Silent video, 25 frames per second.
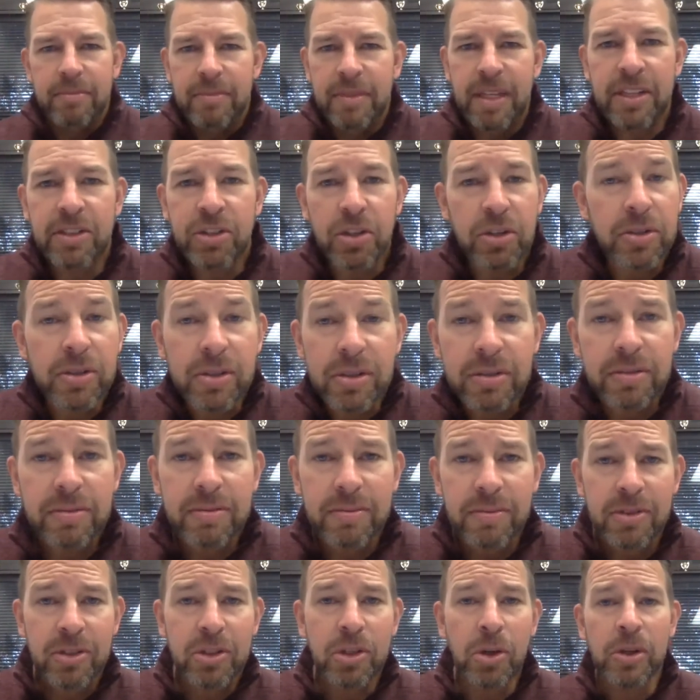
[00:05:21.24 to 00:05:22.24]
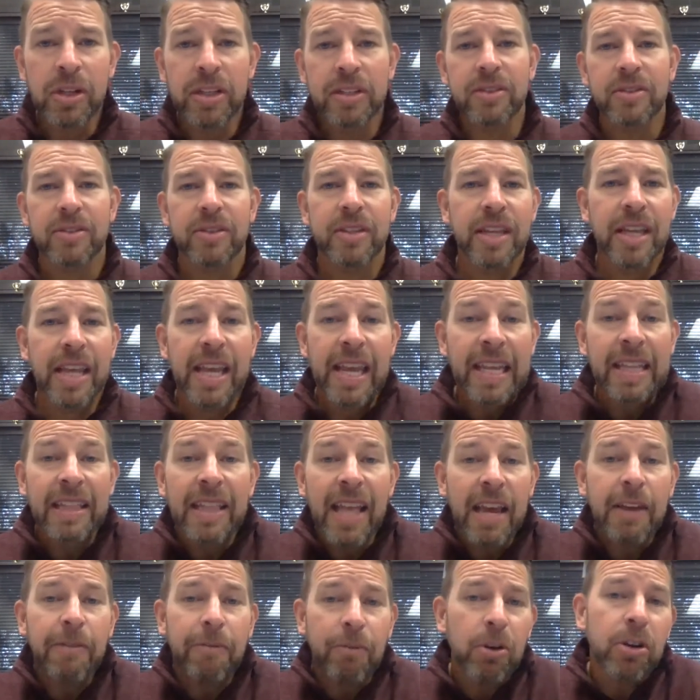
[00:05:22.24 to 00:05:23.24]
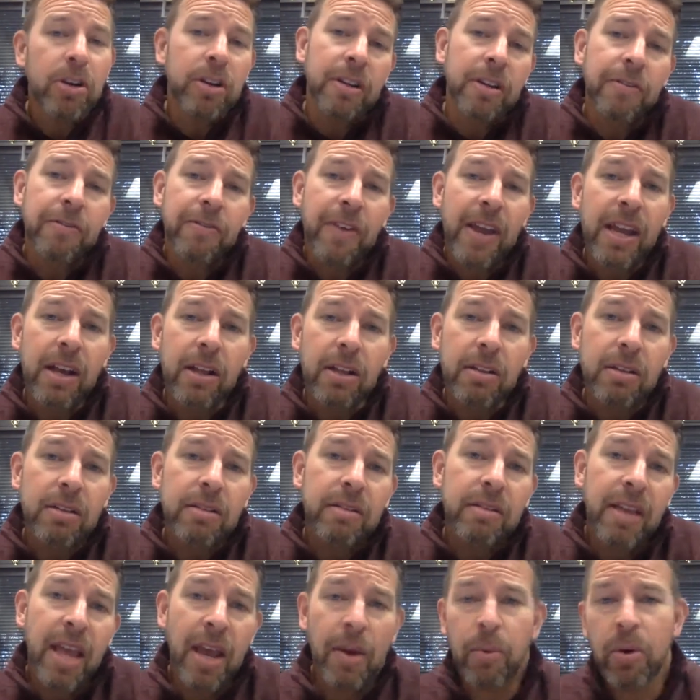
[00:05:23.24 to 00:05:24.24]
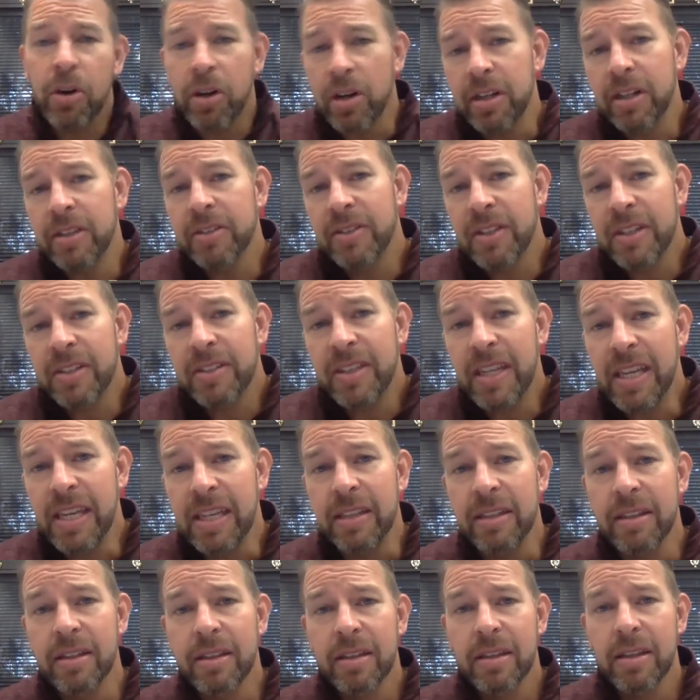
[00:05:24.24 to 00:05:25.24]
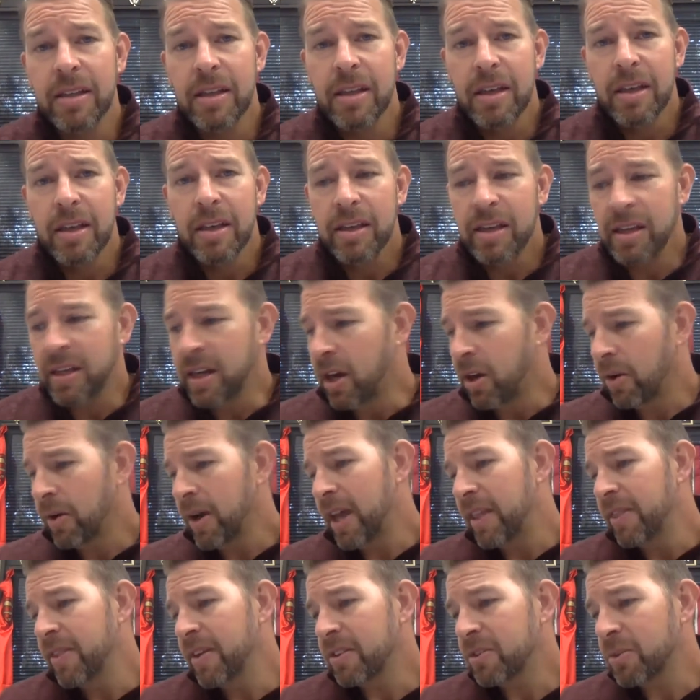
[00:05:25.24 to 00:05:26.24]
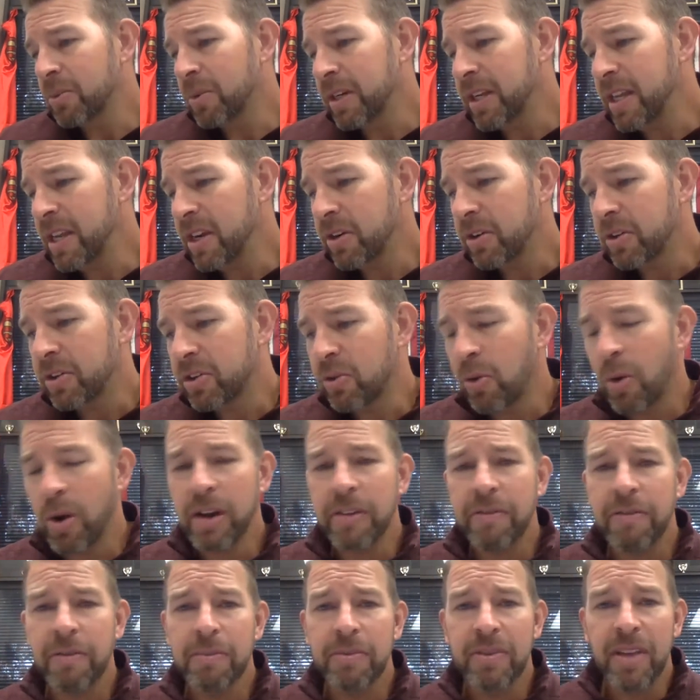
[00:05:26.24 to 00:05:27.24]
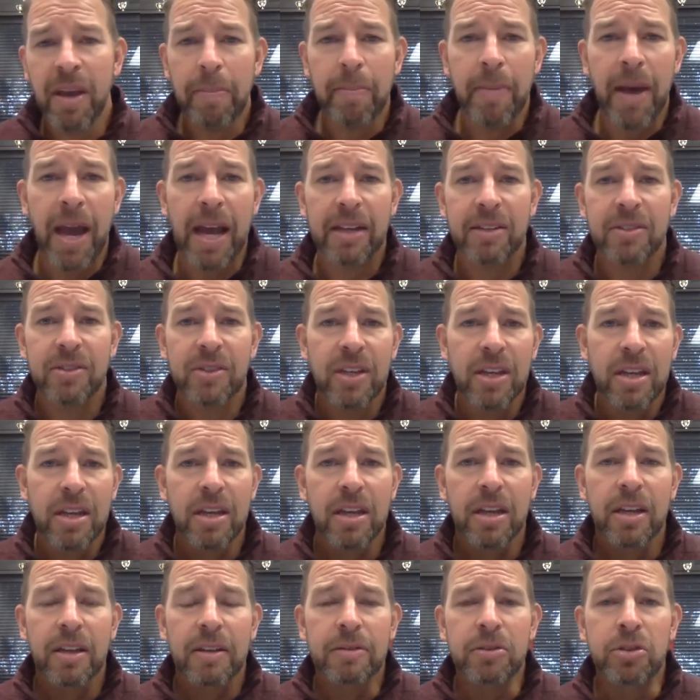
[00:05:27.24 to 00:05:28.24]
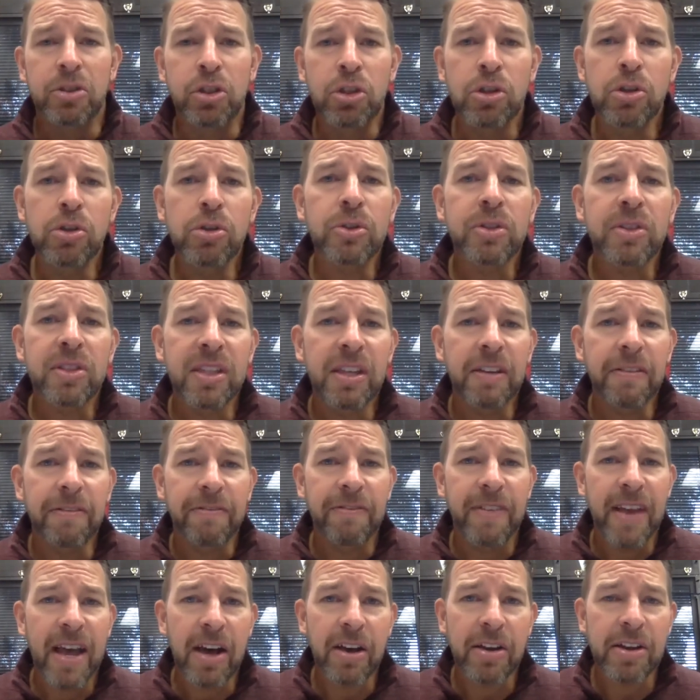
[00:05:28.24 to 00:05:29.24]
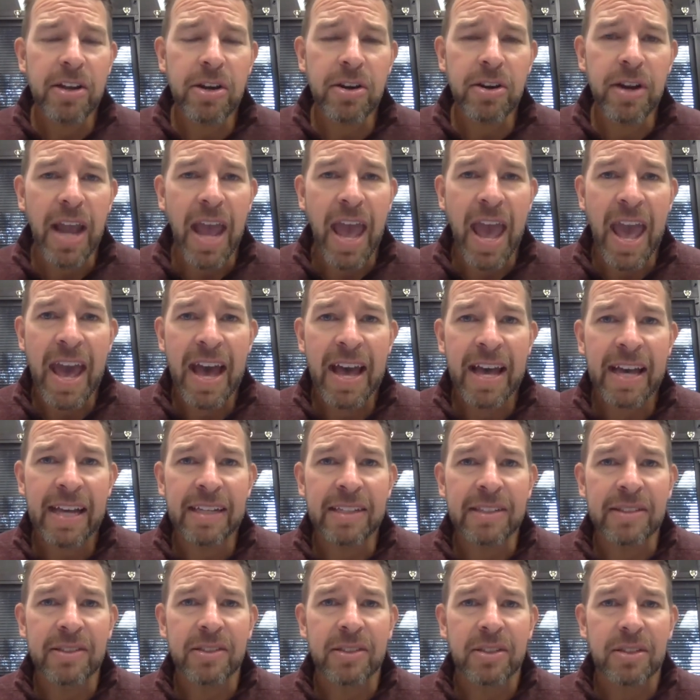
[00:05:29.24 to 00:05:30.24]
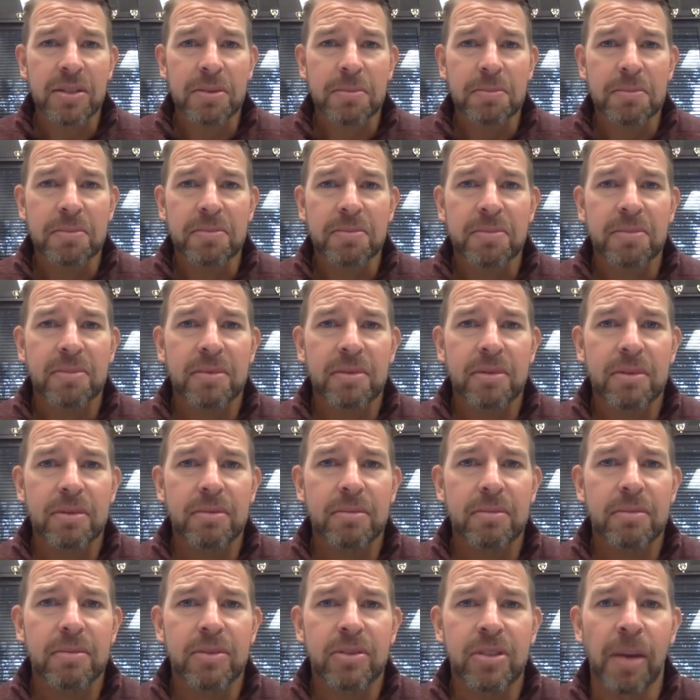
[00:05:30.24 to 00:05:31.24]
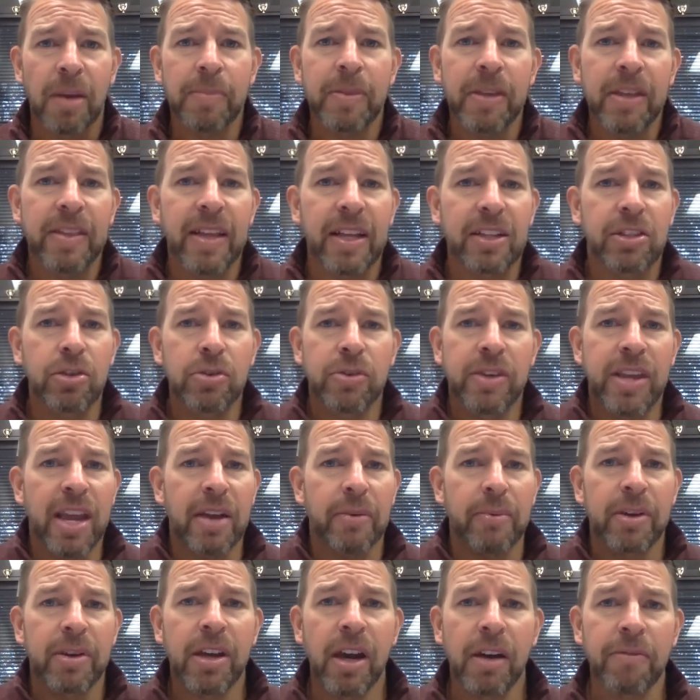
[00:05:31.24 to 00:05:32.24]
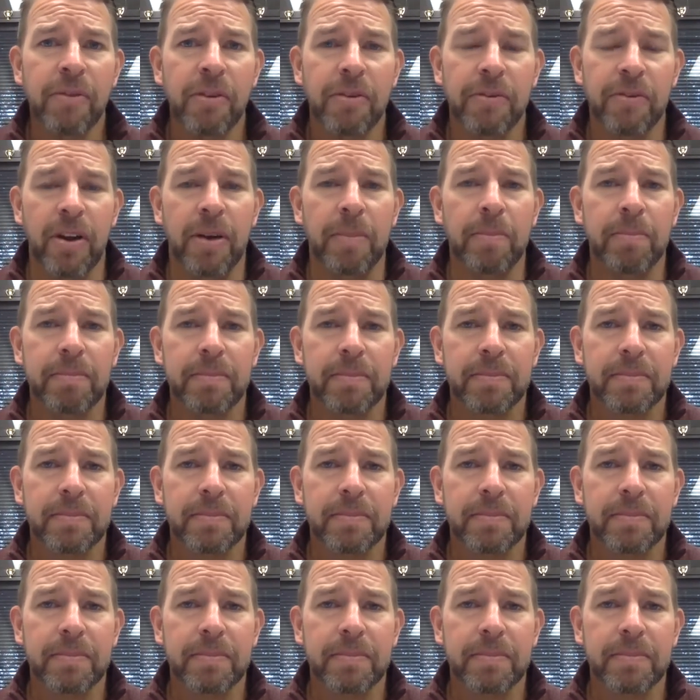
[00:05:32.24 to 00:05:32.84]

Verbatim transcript: teachers, students in life, we're going to fail and we're going to succeed, you know, and this one here, growing from setbacks. Do you see failure as something that you can't recover from?